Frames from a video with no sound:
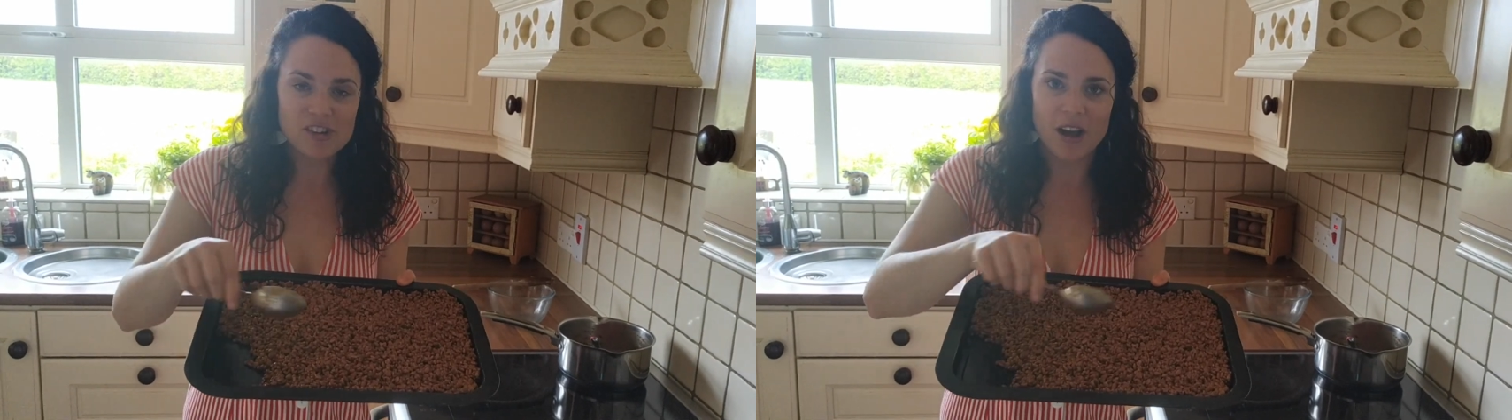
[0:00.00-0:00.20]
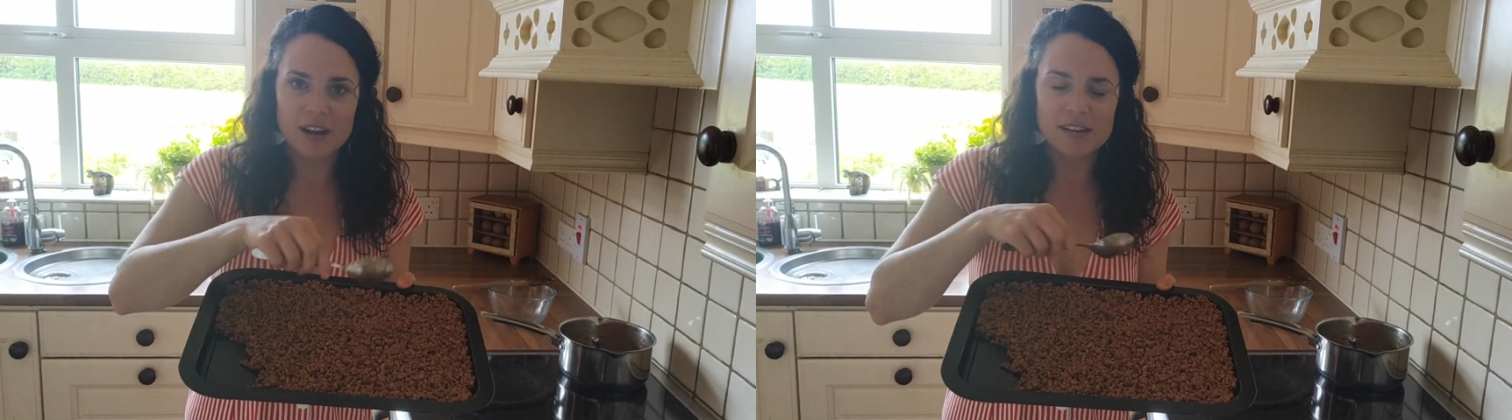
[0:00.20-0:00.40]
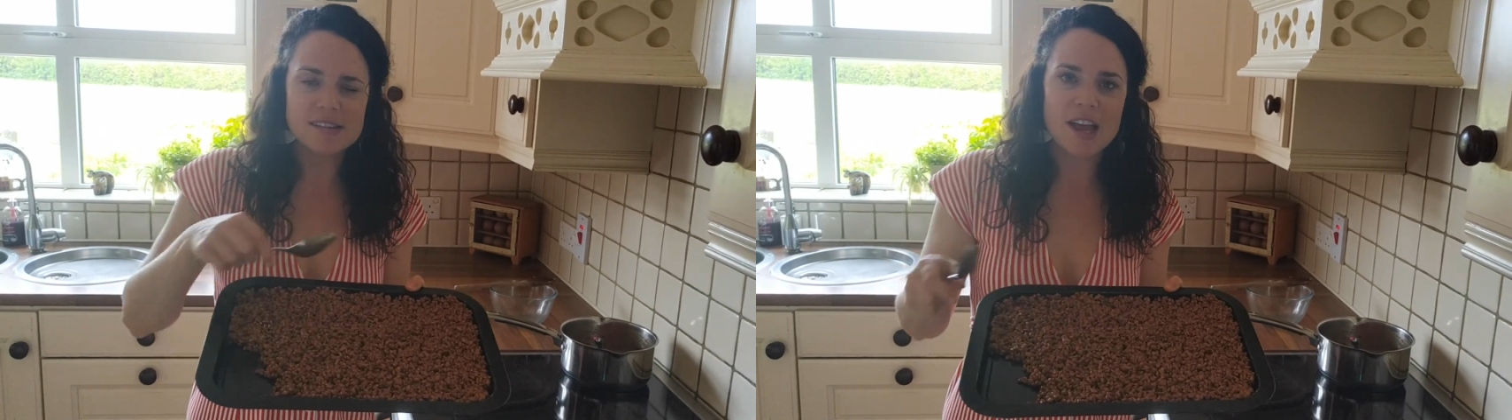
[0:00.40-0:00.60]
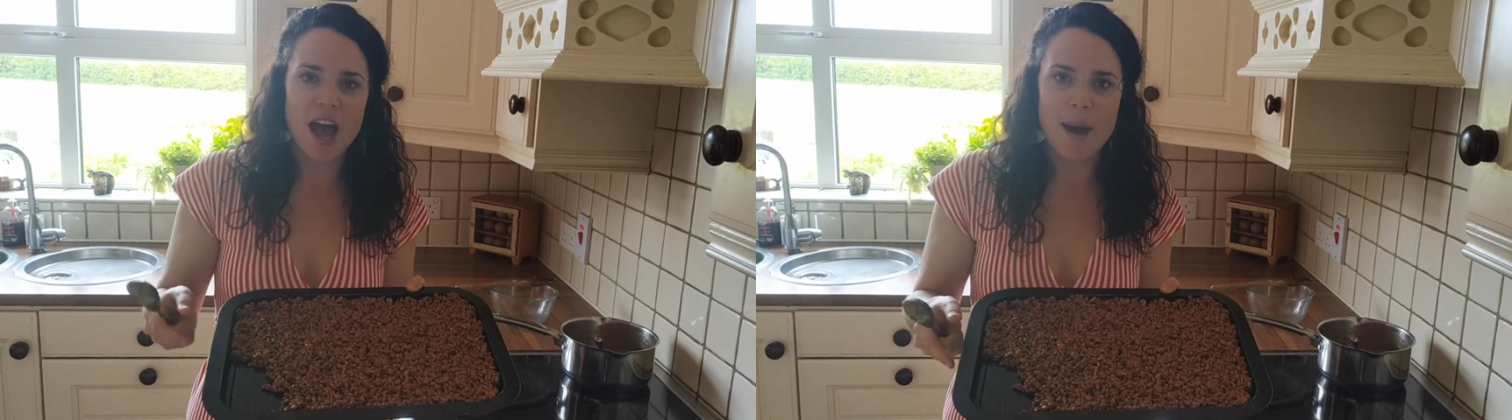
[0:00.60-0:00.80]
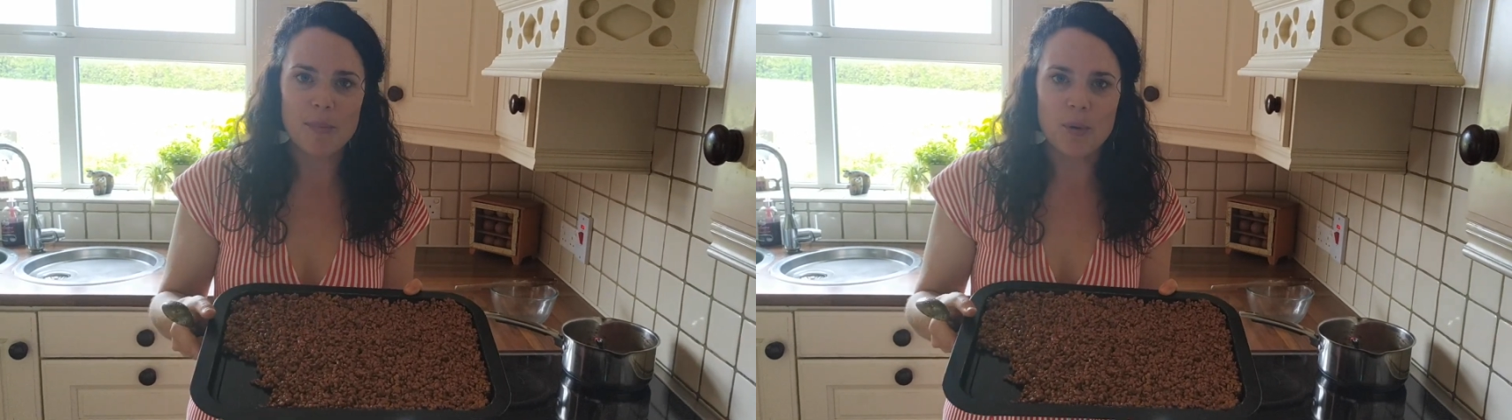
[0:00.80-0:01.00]
chocolate
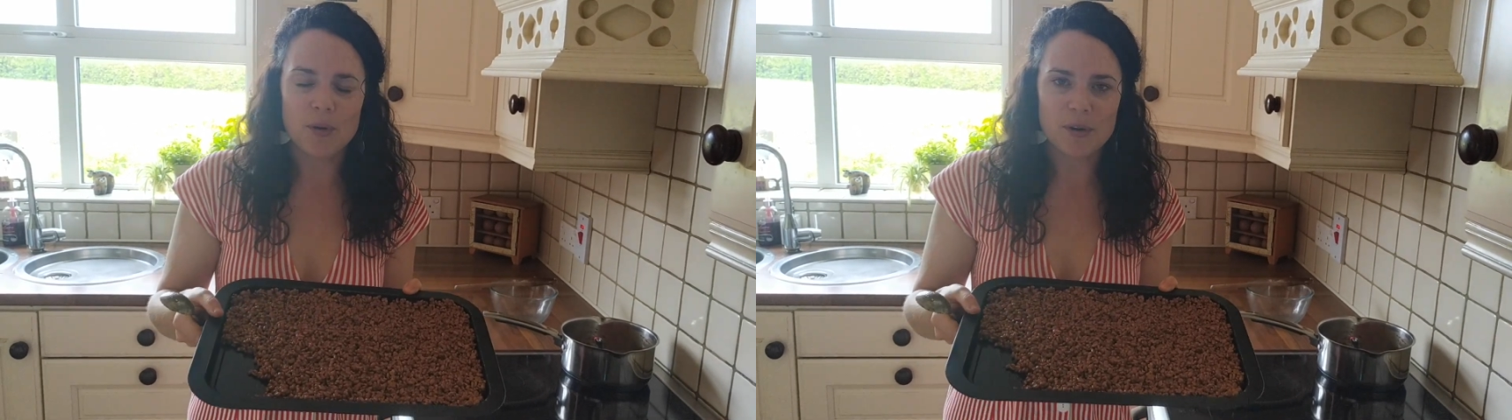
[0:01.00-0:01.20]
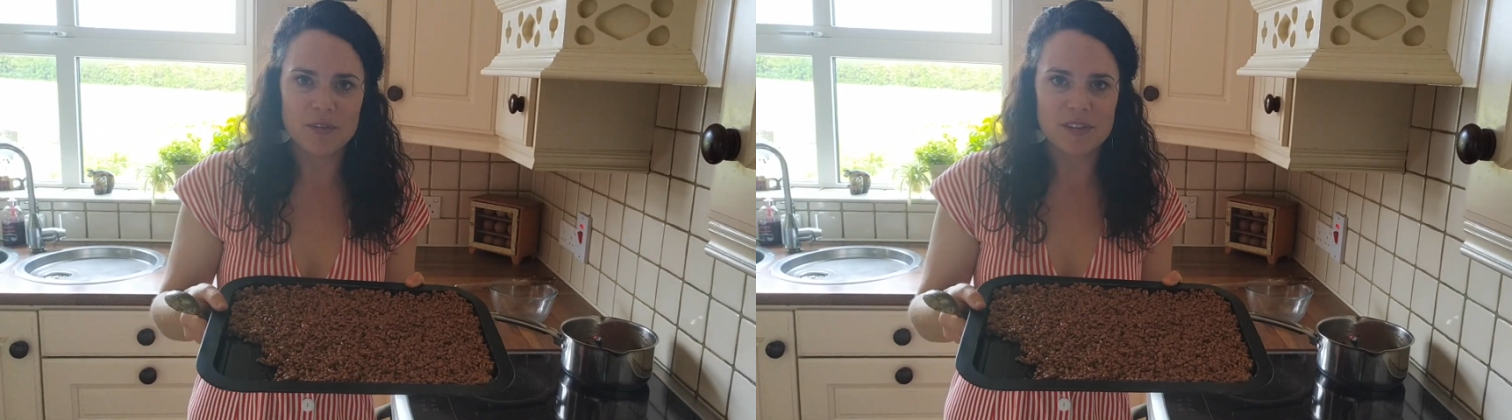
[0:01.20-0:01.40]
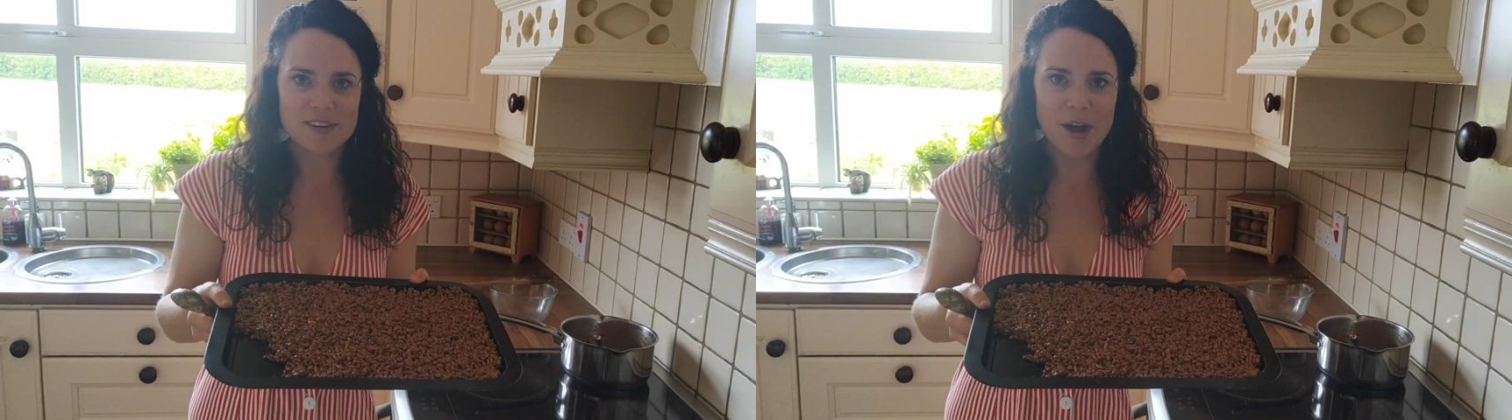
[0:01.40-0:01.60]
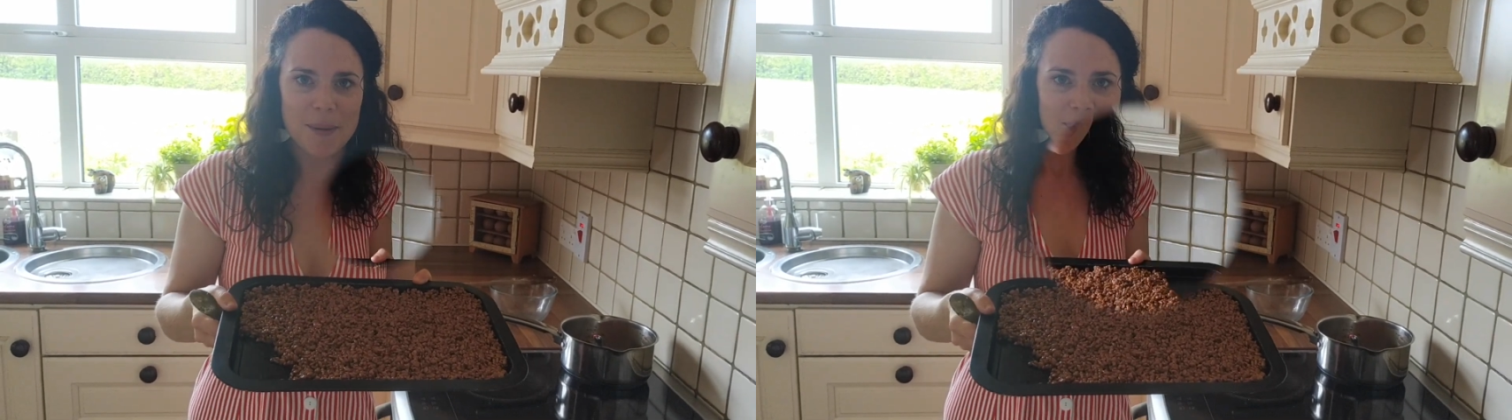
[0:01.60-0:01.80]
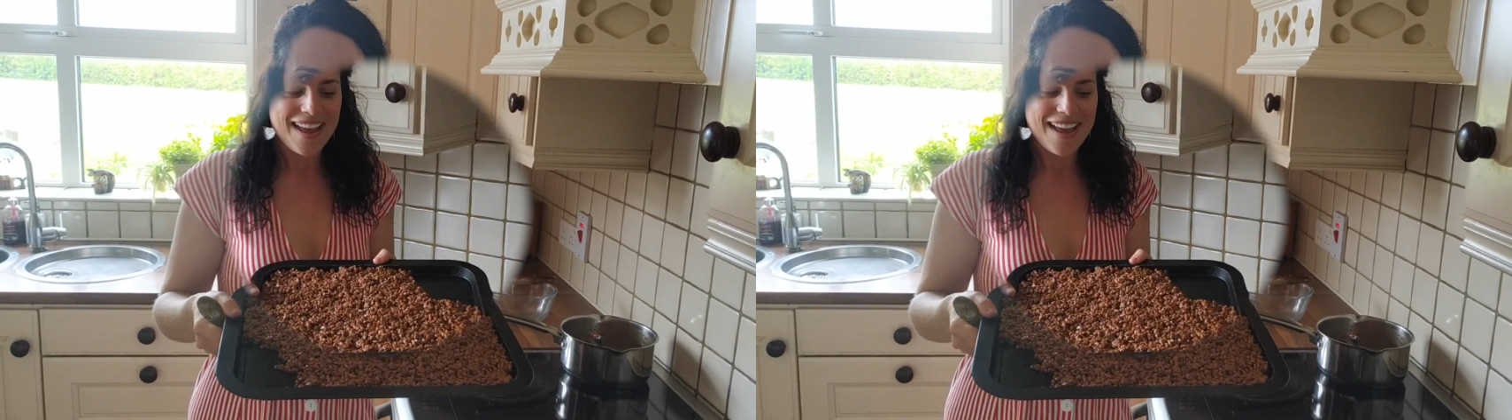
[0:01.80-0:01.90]
and pour it over the top.